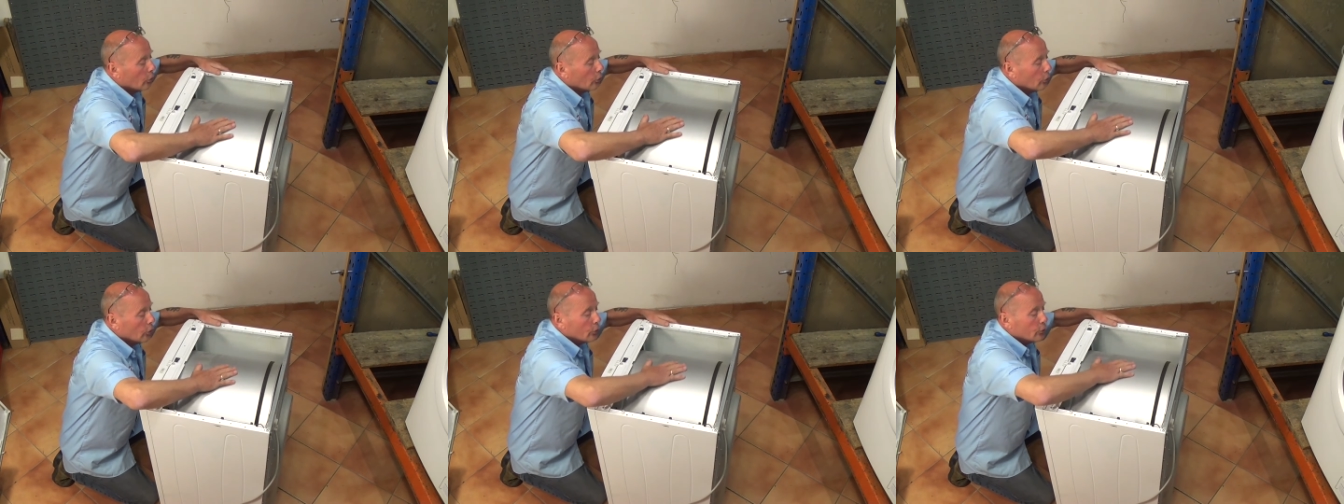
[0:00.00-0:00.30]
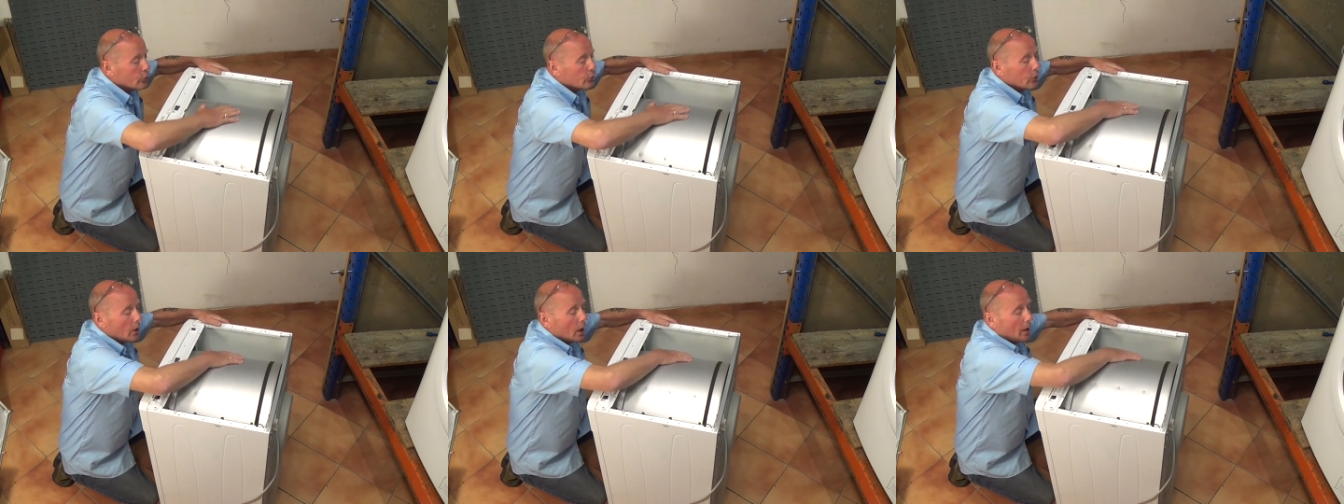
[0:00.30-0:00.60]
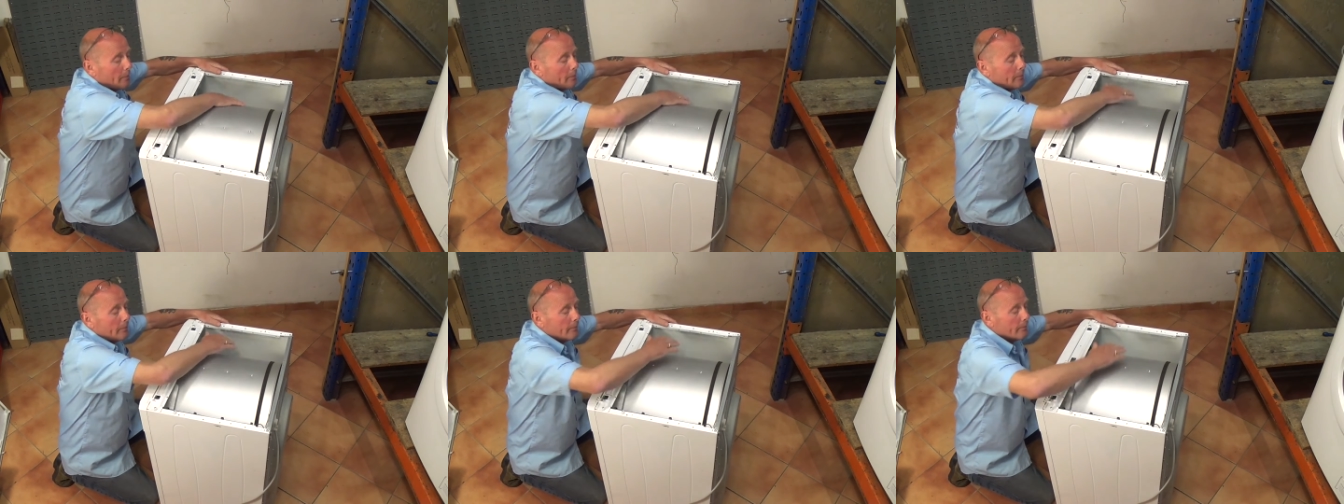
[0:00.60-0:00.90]
The
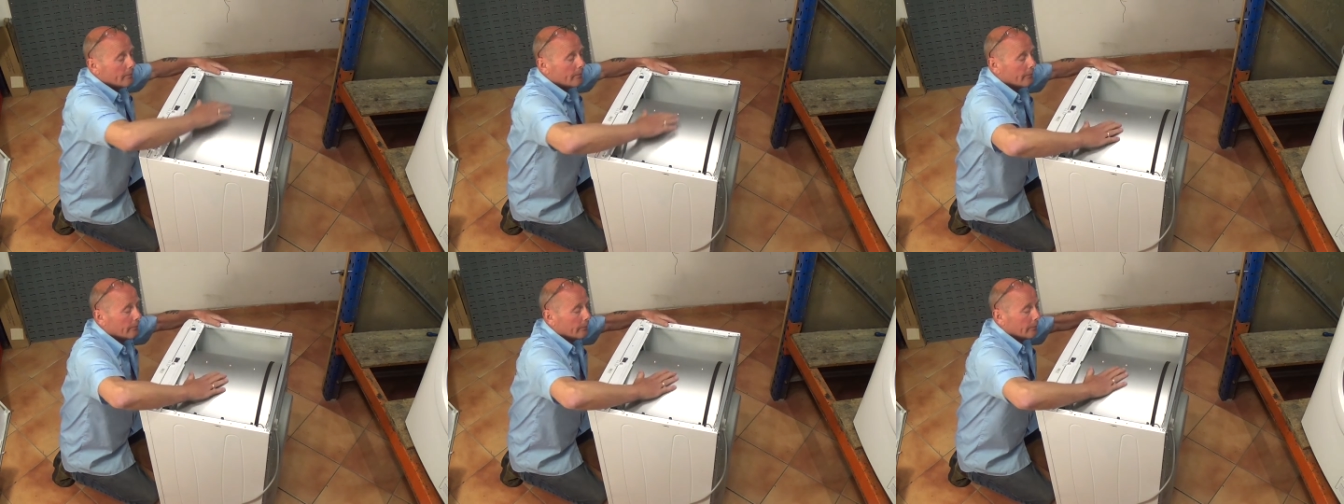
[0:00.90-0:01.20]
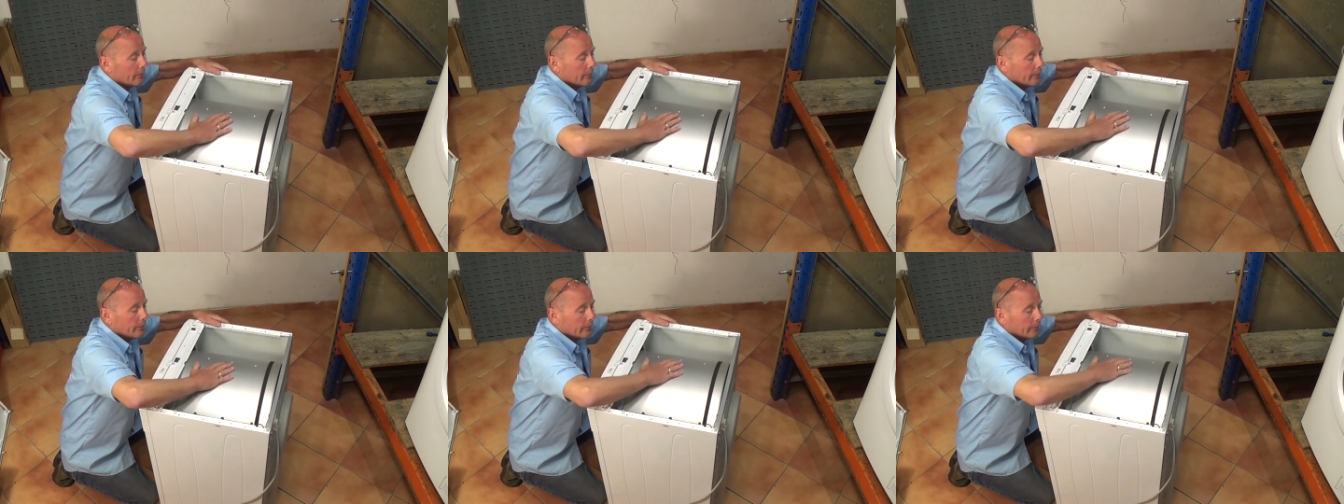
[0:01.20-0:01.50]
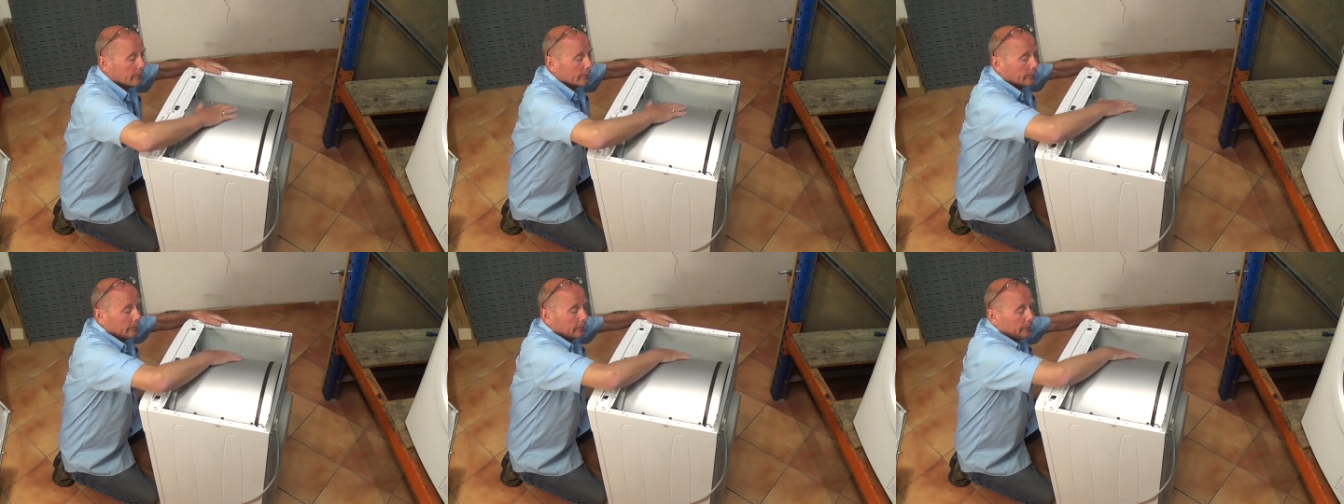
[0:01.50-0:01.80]
drum
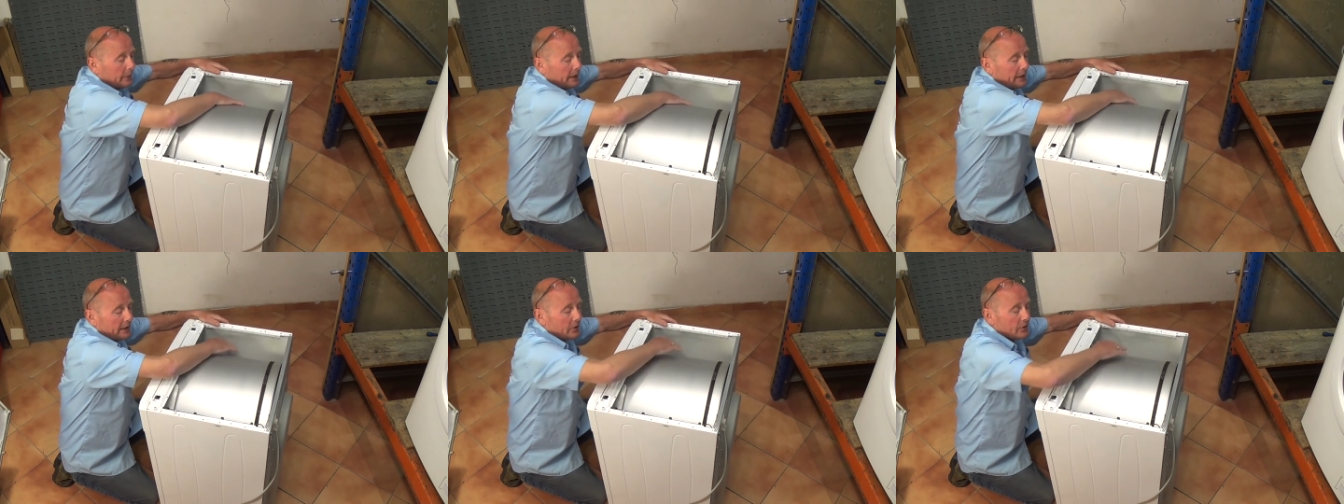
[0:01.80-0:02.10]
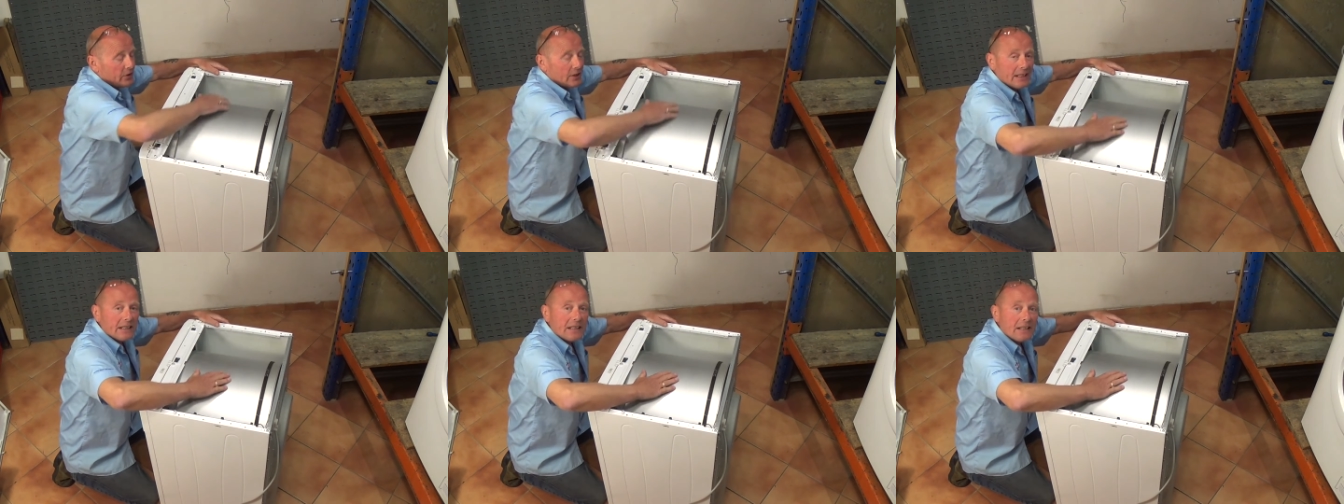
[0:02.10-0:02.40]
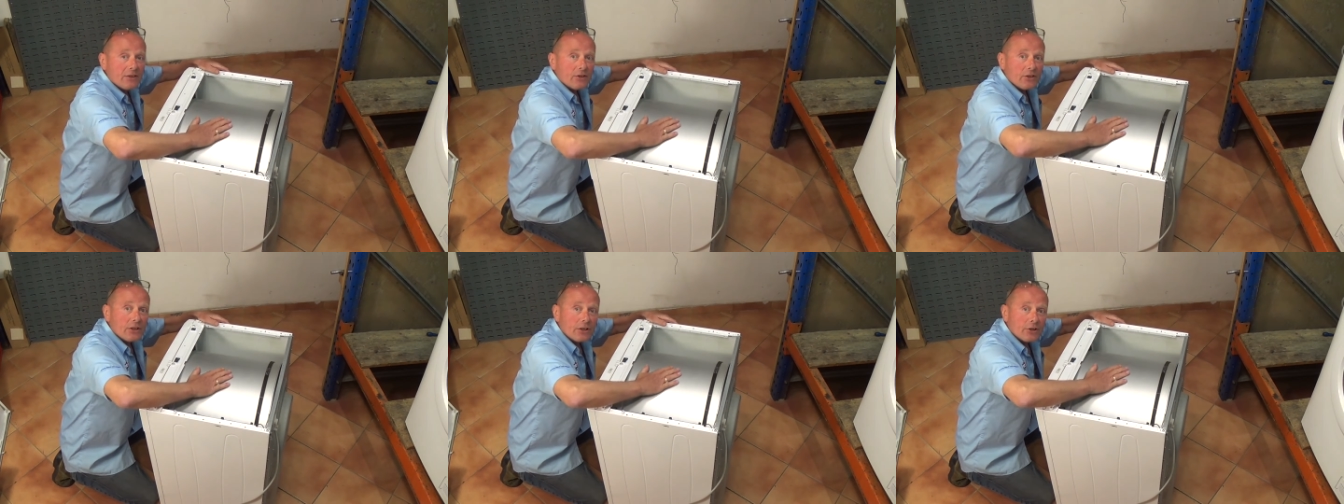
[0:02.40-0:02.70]
is
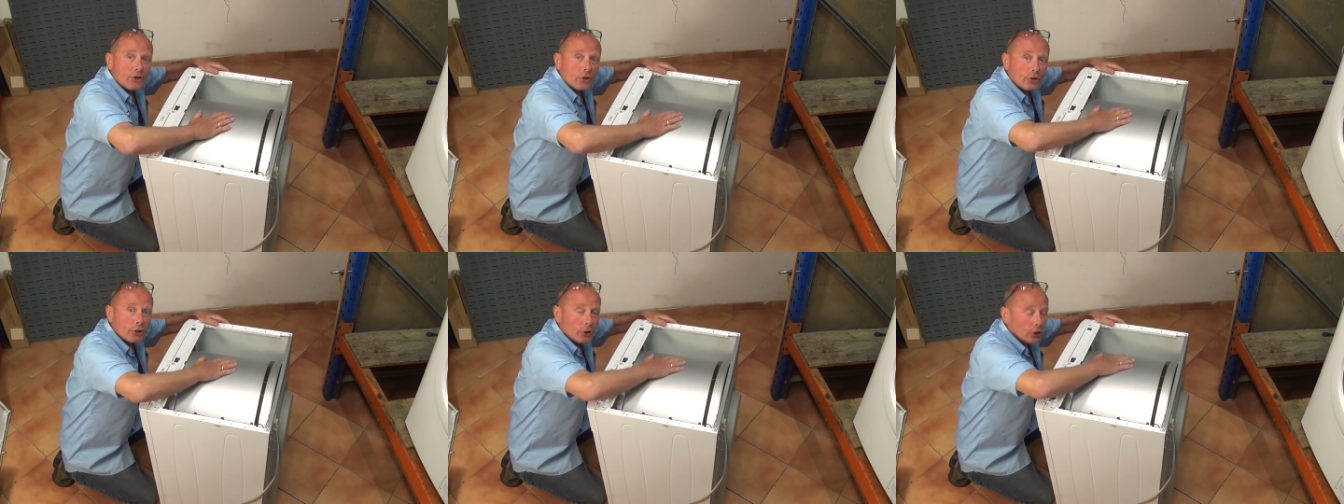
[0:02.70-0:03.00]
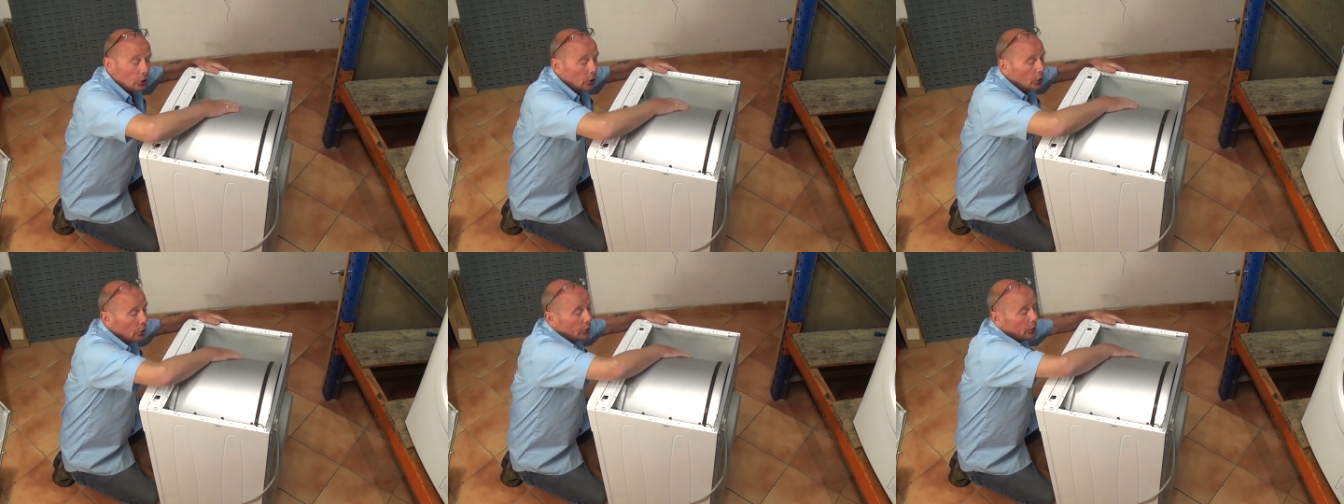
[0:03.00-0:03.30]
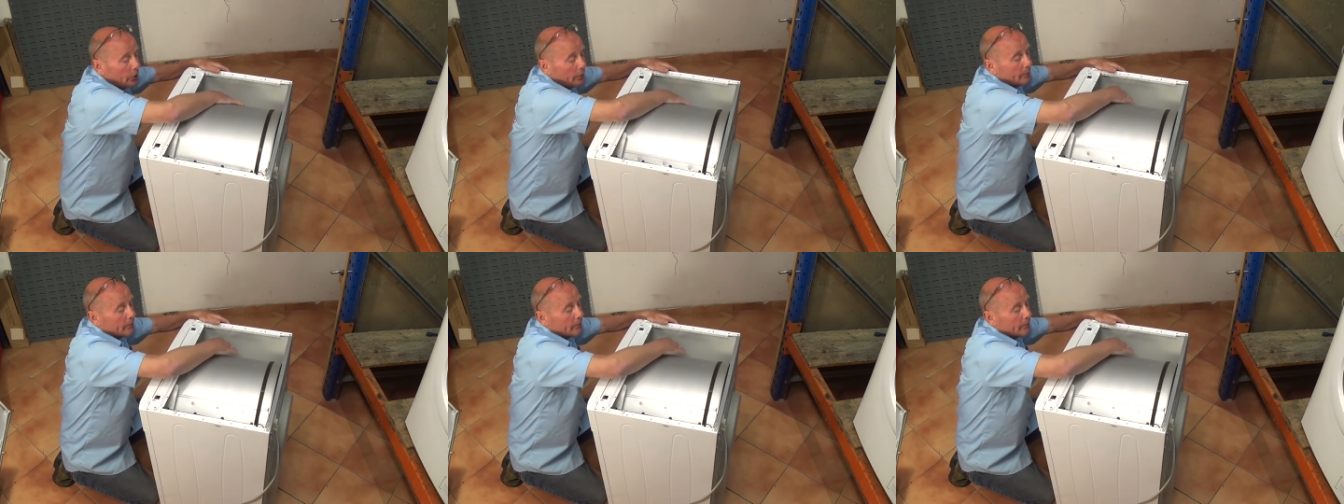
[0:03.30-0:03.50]
easy to turn.